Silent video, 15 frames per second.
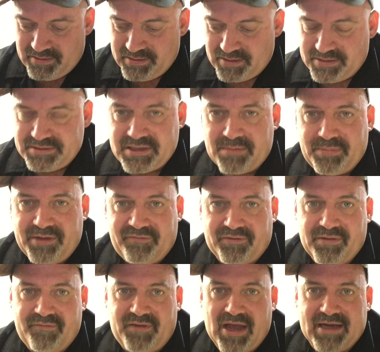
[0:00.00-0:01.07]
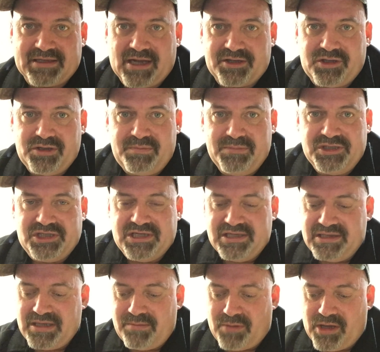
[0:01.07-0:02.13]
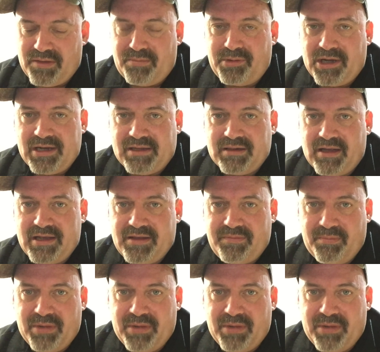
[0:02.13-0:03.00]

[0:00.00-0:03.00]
uh, simply for the fact I could machine them on the brake lathe,